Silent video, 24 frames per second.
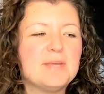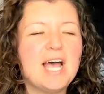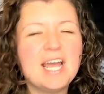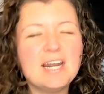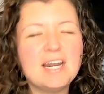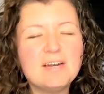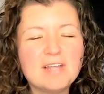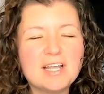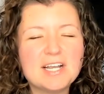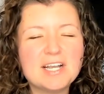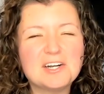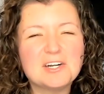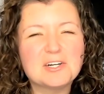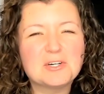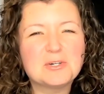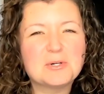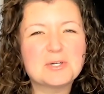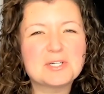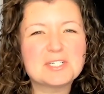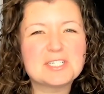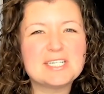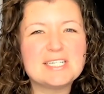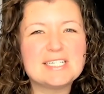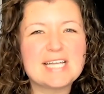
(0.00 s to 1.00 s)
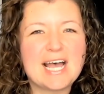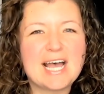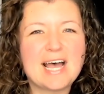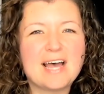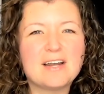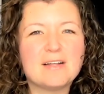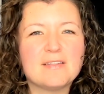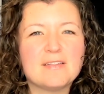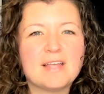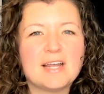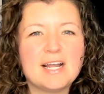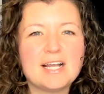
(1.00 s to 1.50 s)
kind of like our courses
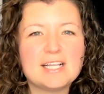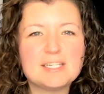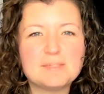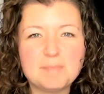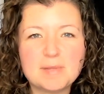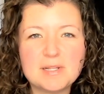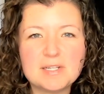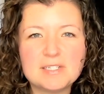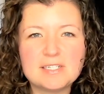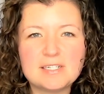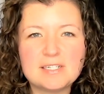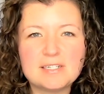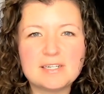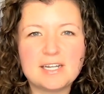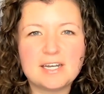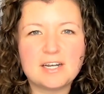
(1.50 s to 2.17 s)
add-on that has built-in